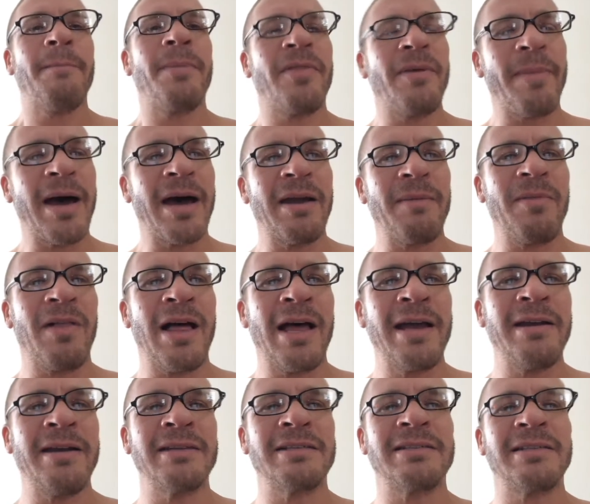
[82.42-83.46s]
But the bottom
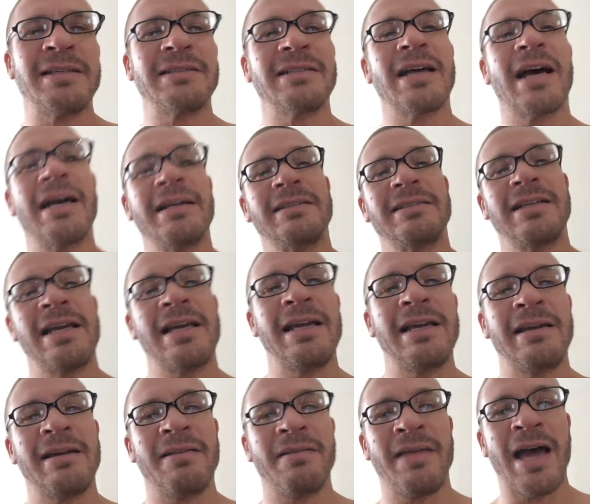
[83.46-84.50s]
line is this guy's saying